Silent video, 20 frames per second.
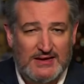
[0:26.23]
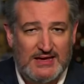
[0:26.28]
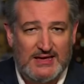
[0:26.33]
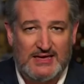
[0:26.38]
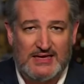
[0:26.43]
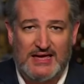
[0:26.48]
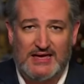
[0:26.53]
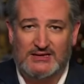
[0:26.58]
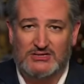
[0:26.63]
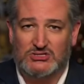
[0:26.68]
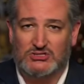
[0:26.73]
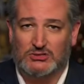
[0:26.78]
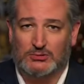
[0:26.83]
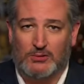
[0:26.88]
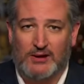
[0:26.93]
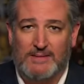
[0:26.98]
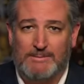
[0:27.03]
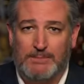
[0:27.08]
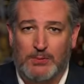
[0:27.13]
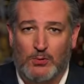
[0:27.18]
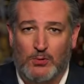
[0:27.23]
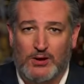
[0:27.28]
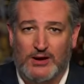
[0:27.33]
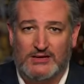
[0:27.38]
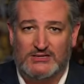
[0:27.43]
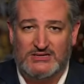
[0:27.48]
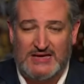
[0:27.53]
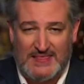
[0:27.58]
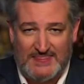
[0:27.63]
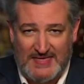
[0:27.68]
he gains 3
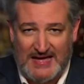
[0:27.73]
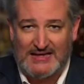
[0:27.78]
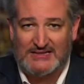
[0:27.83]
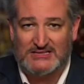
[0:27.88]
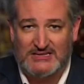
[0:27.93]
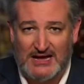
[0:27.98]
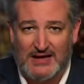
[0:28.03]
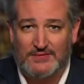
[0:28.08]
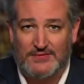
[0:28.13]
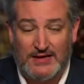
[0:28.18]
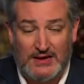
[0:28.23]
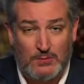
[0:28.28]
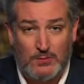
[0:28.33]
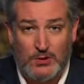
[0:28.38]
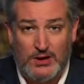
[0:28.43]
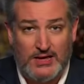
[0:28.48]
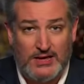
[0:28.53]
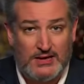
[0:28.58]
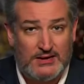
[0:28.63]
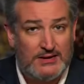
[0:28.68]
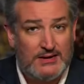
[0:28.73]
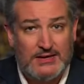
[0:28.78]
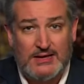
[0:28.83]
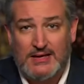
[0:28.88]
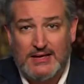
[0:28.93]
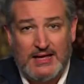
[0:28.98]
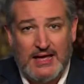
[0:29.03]
points, and that's how they win.